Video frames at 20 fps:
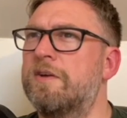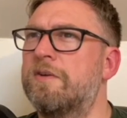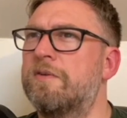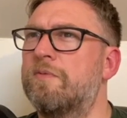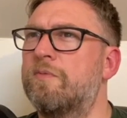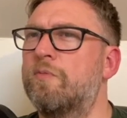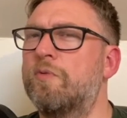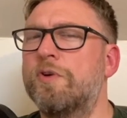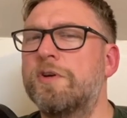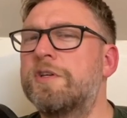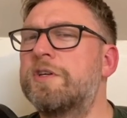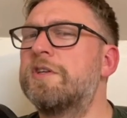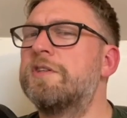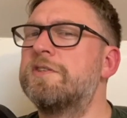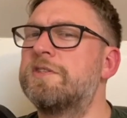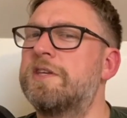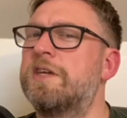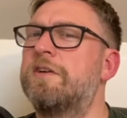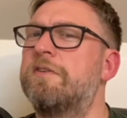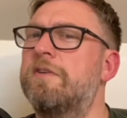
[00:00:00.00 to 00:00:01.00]
would
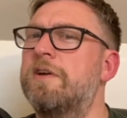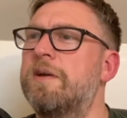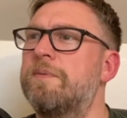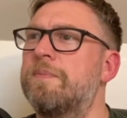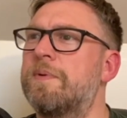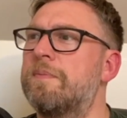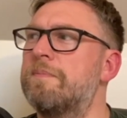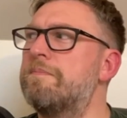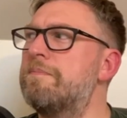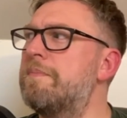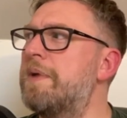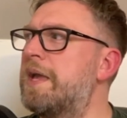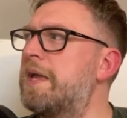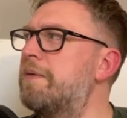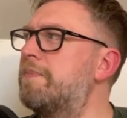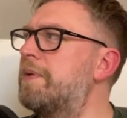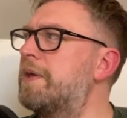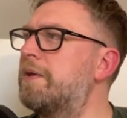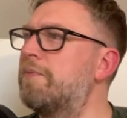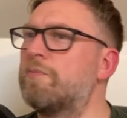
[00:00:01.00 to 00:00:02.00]
consider it, but
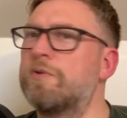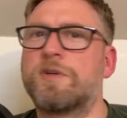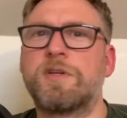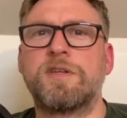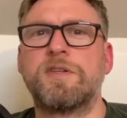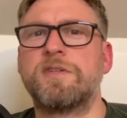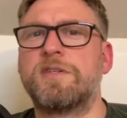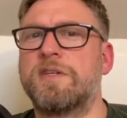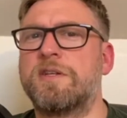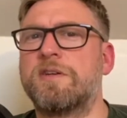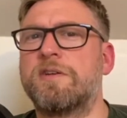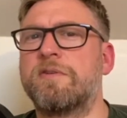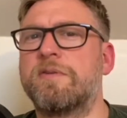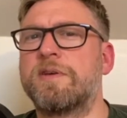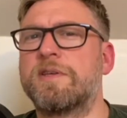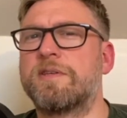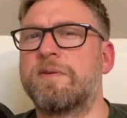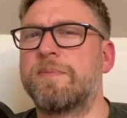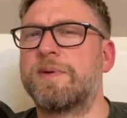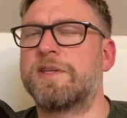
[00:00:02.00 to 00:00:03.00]
maybe would consider
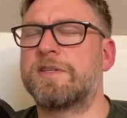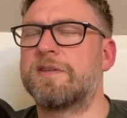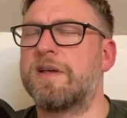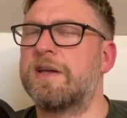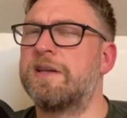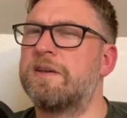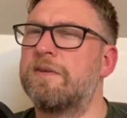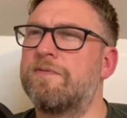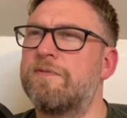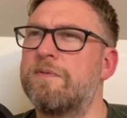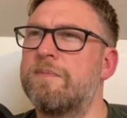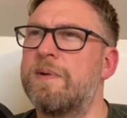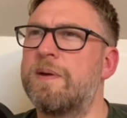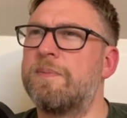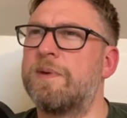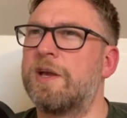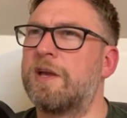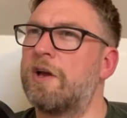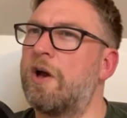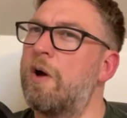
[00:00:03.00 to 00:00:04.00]
doing something slightly different,
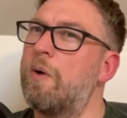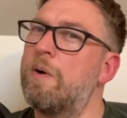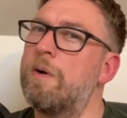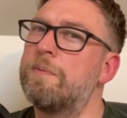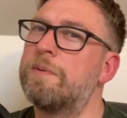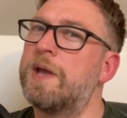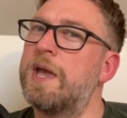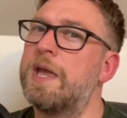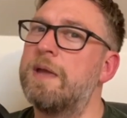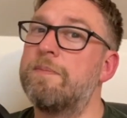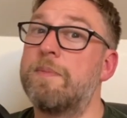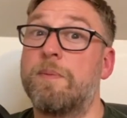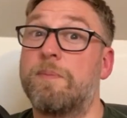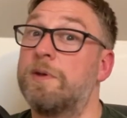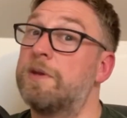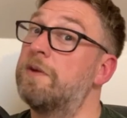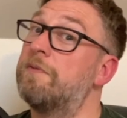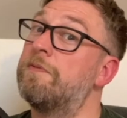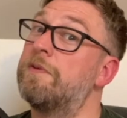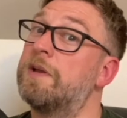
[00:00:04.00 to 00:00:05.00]
maybe a co-op game, maybe
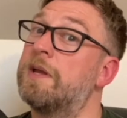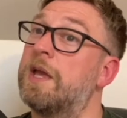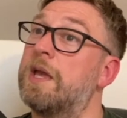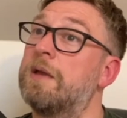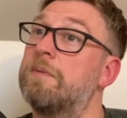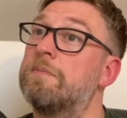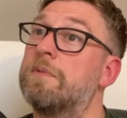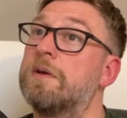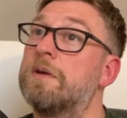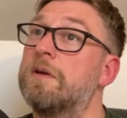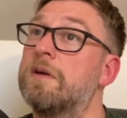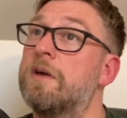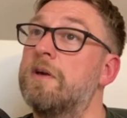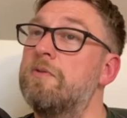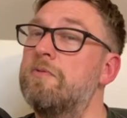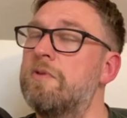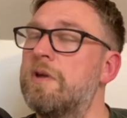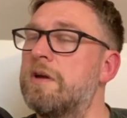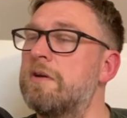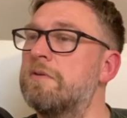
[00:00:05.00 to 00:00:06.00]
a different game.
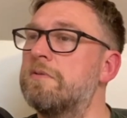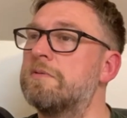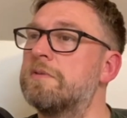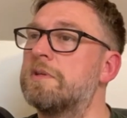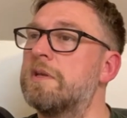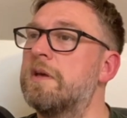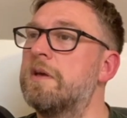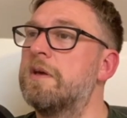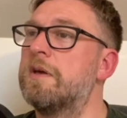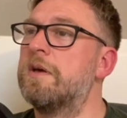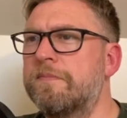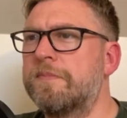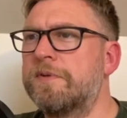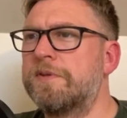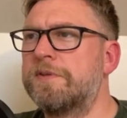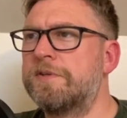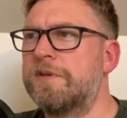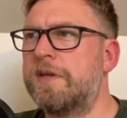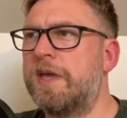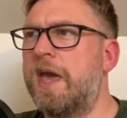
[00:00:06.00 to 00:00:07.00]
Who knows?
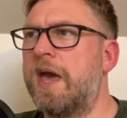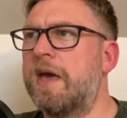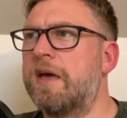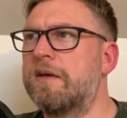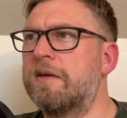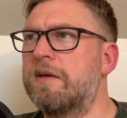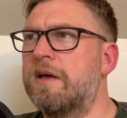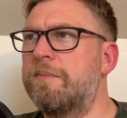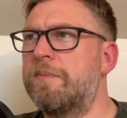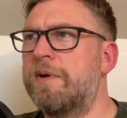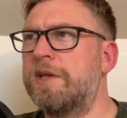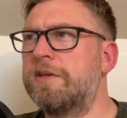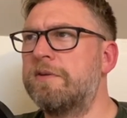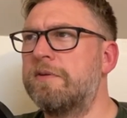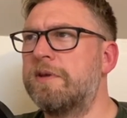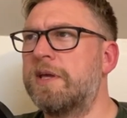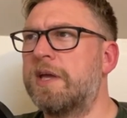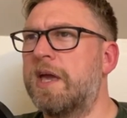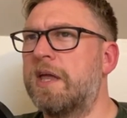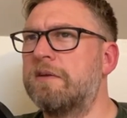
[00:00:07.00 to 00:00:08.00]
So yeah, I might do
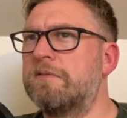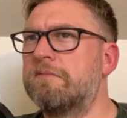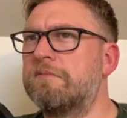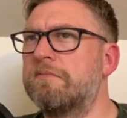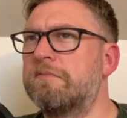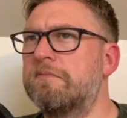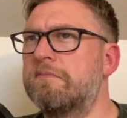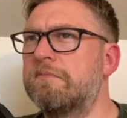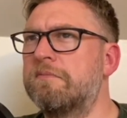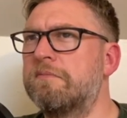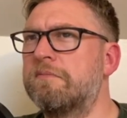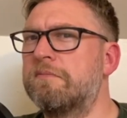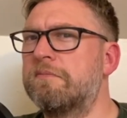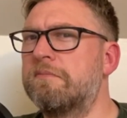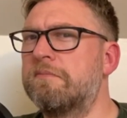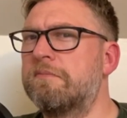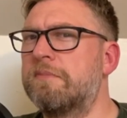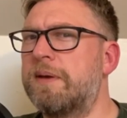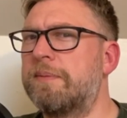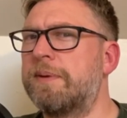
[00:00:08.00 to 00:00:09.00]
it again,
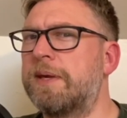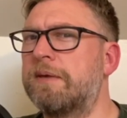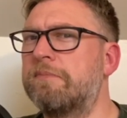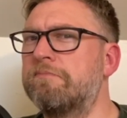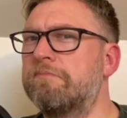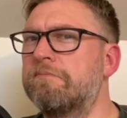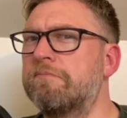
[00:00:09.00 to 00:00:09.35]
maybe.